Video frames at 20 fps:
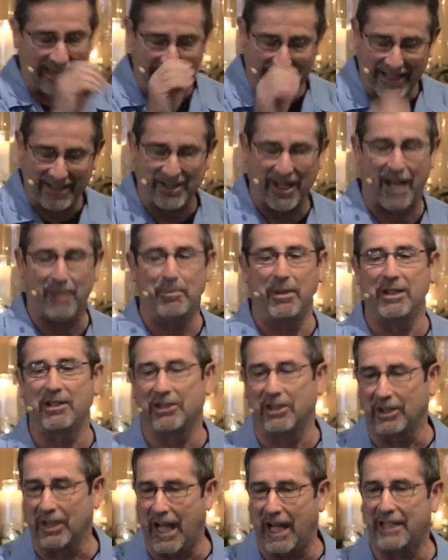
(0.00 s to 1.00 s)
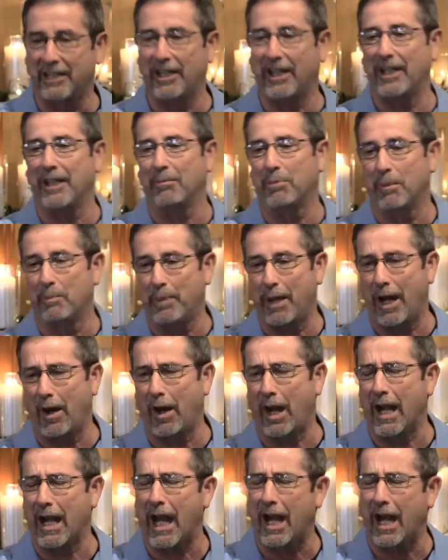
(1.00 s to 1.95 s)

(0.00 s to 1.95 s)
things I'd been collecting and preparing,